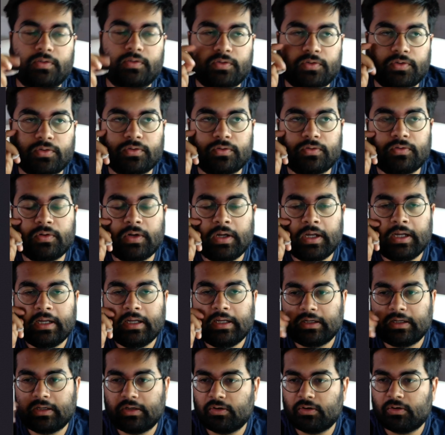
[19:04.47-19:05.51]
do
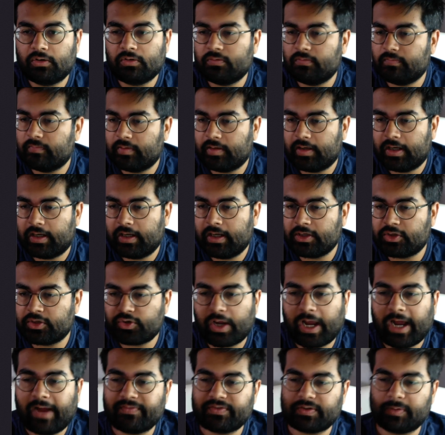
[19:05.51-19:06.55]
you
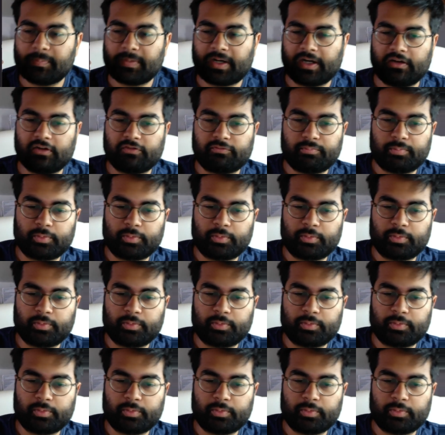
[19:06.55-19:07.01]
have some kind of